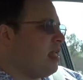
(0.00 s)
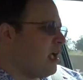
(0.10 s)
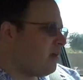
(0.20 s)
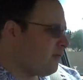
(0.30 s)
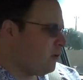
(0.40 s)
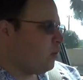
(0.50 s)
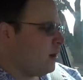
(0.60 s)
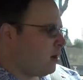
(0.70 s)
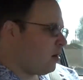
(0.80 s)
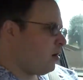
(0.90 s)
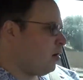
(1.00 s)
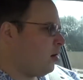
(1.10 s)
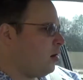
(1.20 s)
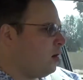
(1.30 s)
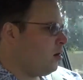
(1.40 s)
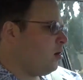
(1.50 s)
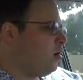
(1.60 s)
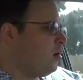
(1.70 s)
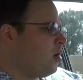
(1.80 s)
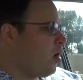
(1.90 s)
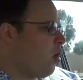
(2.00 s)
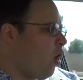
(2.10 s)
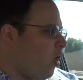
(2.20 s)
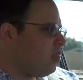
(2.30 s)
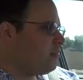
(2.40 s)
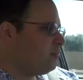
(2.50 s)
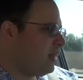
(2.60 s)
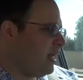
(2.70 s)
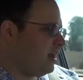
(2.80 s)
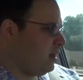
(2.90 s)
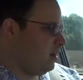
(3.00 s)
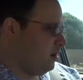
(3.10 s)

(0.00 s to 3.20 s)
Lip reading: everywhere on the planet.